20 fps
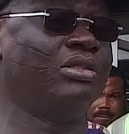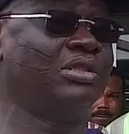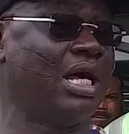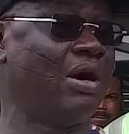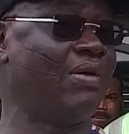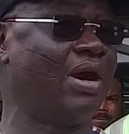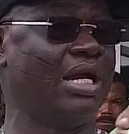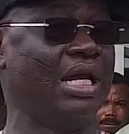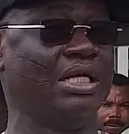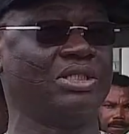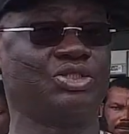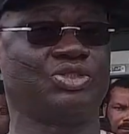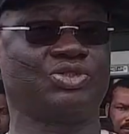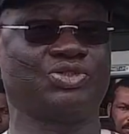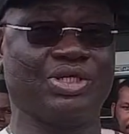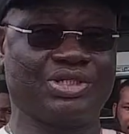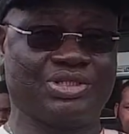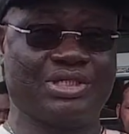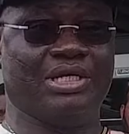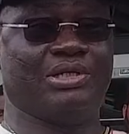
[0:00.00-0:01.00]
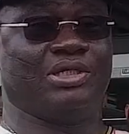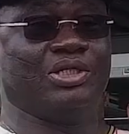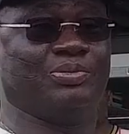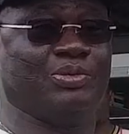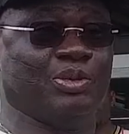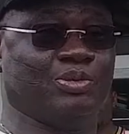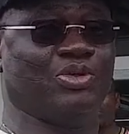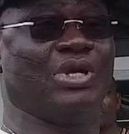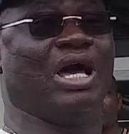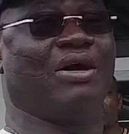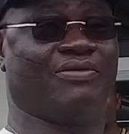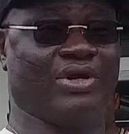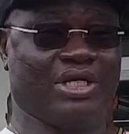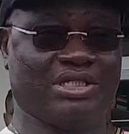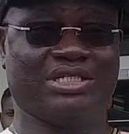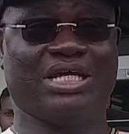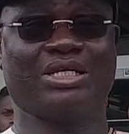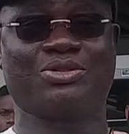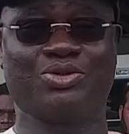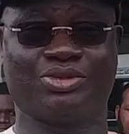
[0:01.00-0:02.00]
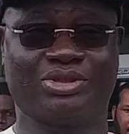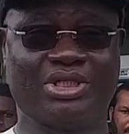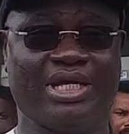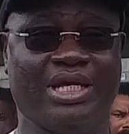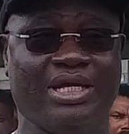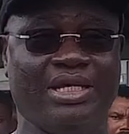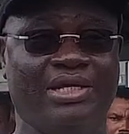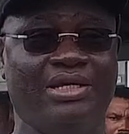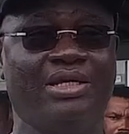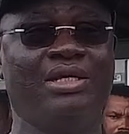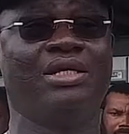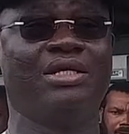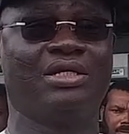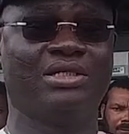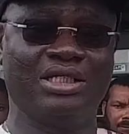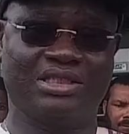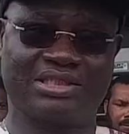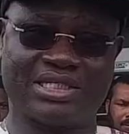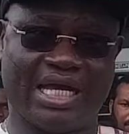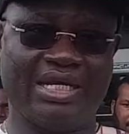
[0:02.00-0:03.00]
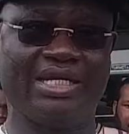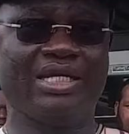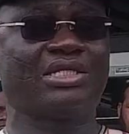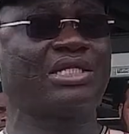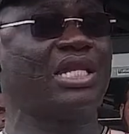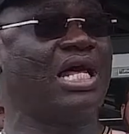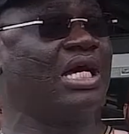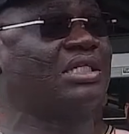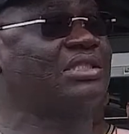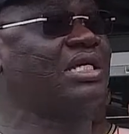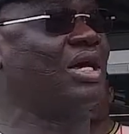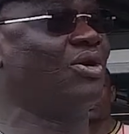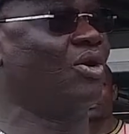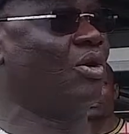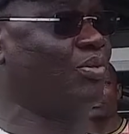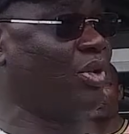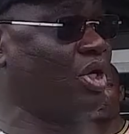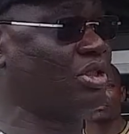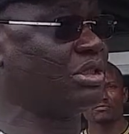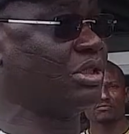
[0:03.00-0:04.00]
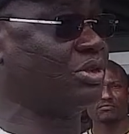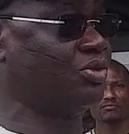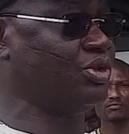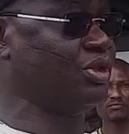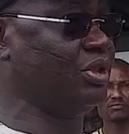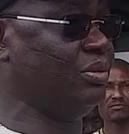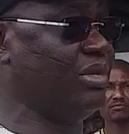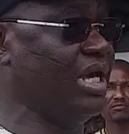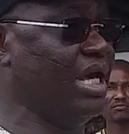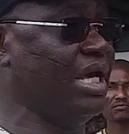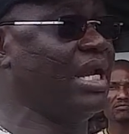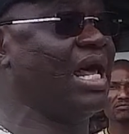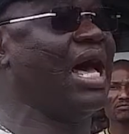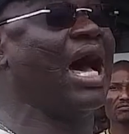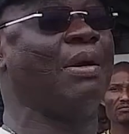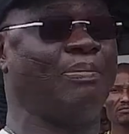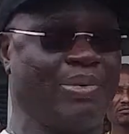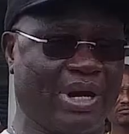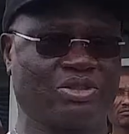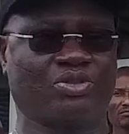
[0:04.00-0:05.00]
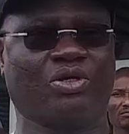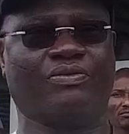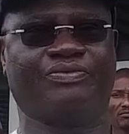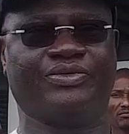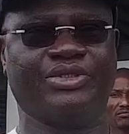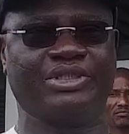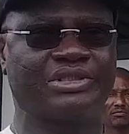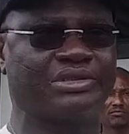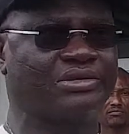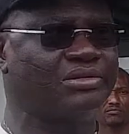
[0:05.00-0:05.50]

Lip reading: in our registration, the people we have registered today, the tally class and onboard security men are part of it.